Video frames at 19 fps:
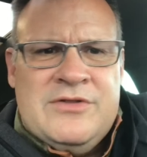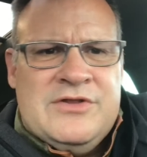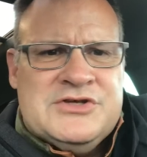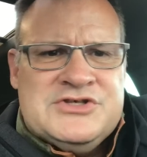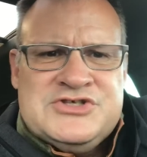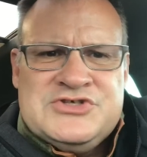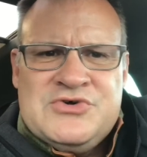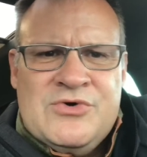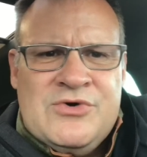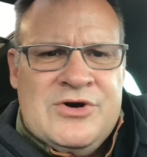to the
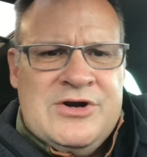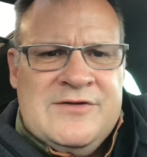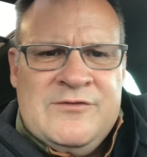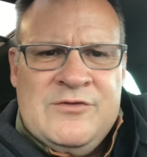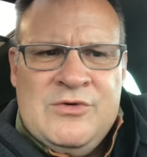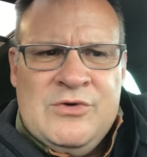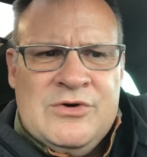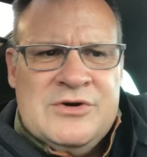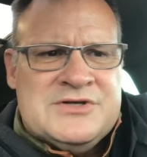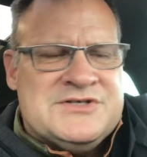story, of
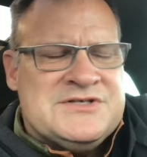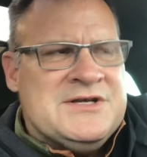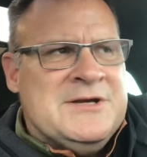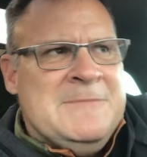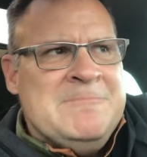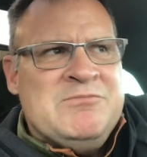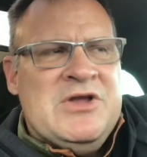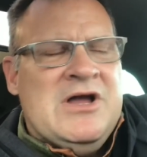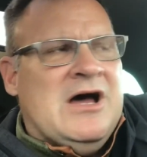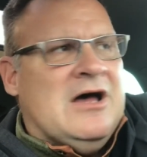course,
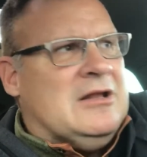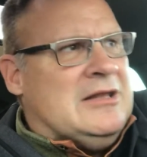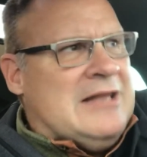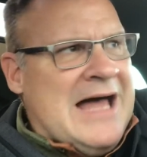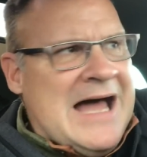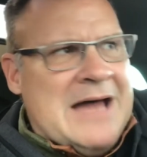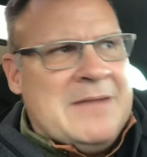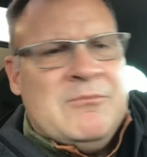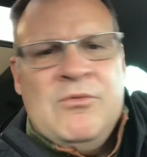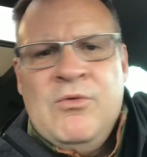a
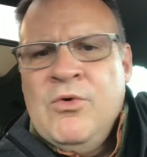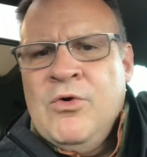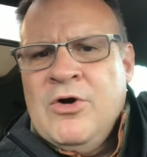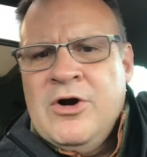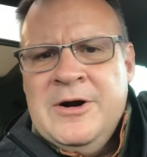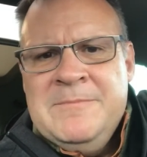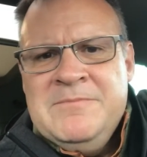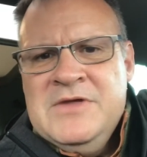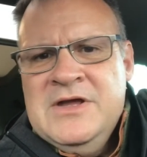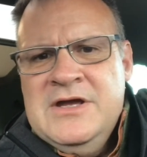lot
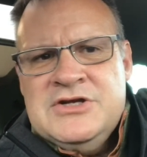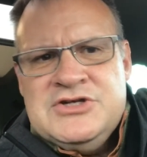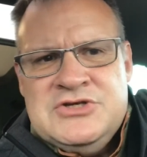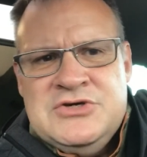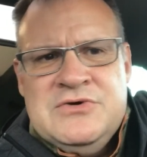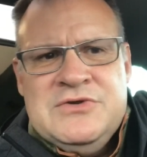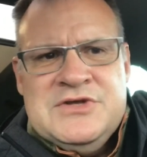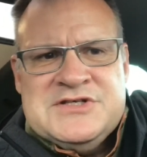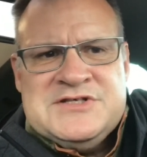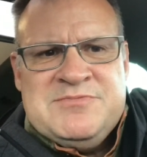more
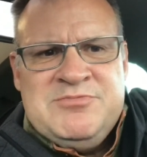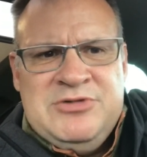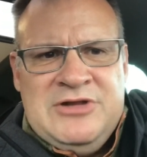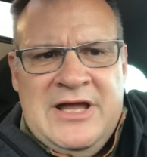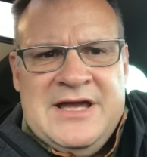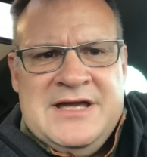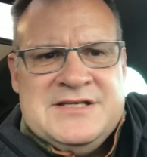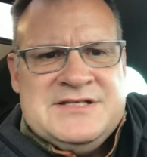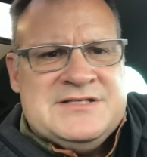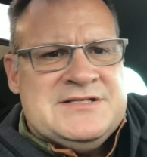to this
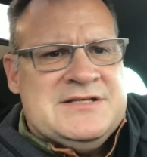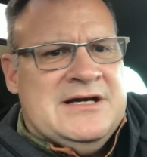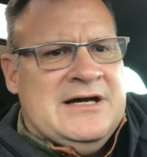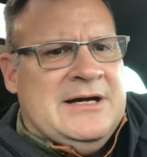place.